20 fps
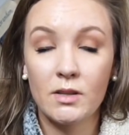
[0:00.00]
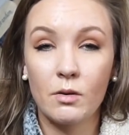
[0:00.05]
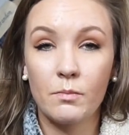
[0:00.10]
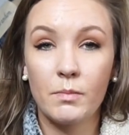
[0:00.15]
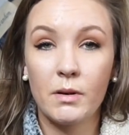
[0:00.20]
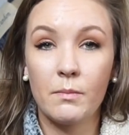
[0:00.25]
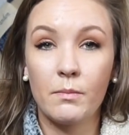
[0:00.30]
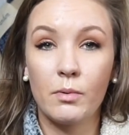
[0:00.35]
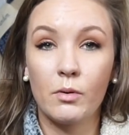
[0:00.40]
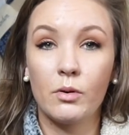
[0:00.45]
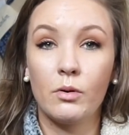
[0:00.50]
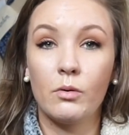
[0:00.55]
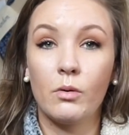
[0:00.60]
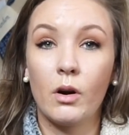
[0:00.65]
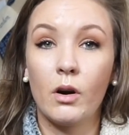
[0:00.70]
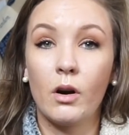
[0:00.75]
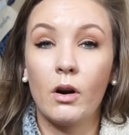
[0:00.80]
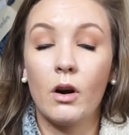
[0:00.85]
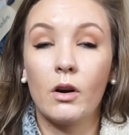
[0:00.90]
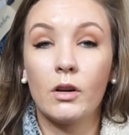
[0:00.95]
So people who
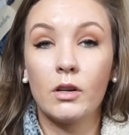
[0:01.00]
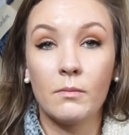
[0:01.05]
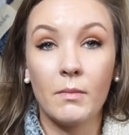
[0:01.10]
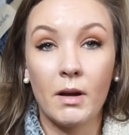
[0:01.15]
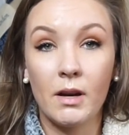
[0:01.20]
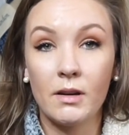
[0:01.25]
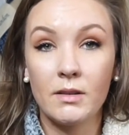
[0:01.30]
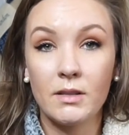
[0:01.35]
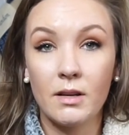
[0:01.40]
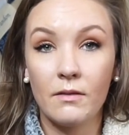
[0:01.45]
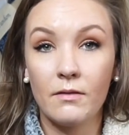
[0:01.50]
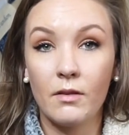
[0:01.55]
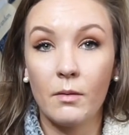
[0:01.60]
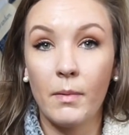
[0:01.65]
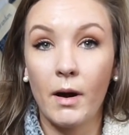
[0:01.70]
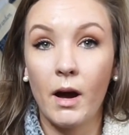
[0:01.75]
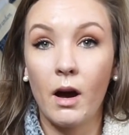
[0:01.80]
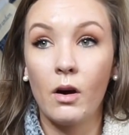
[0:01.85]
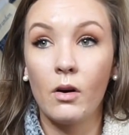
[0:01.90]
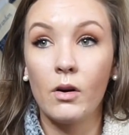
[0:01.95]
are argumentative
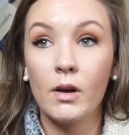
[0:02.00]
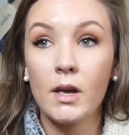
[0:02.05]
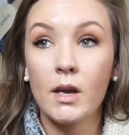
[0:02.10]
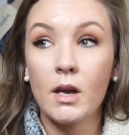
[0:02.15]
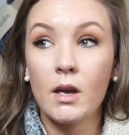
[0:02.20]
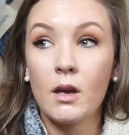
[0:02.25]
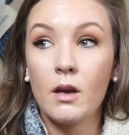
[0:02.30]
about